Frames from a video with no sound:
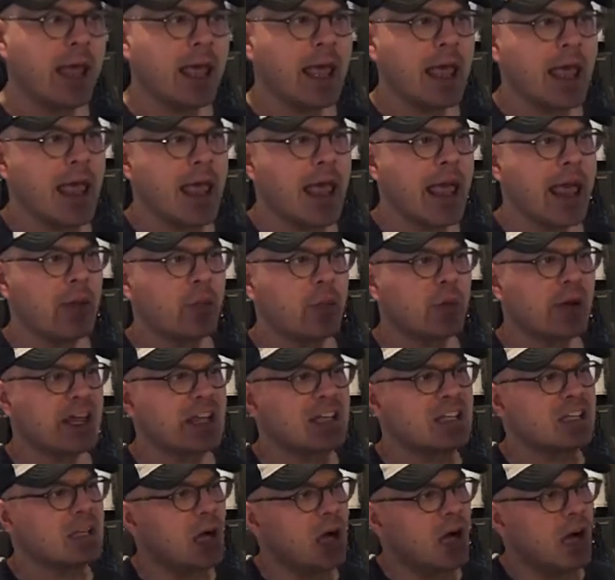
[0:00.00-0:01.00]
And we're
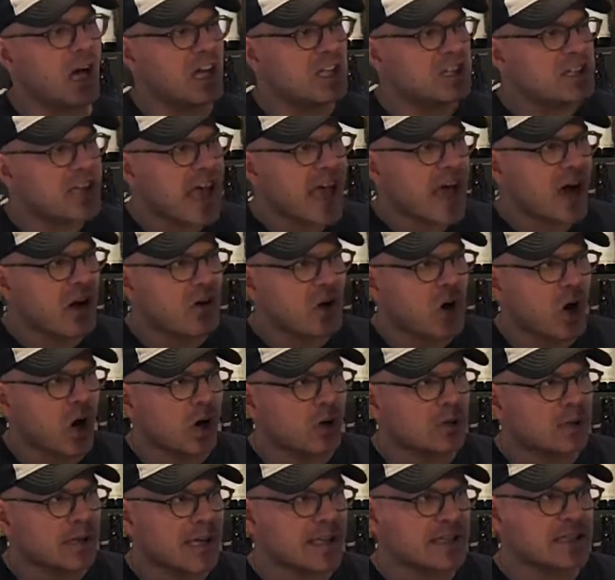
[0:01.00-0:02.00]
getting tons of
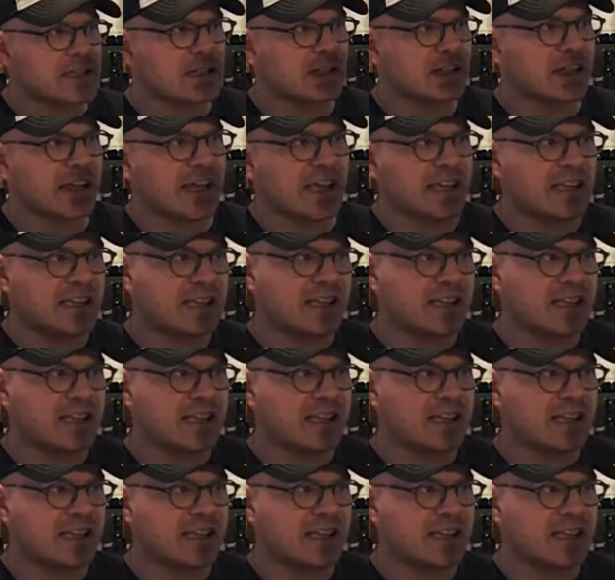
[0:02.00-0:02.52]
alcohol lace clinging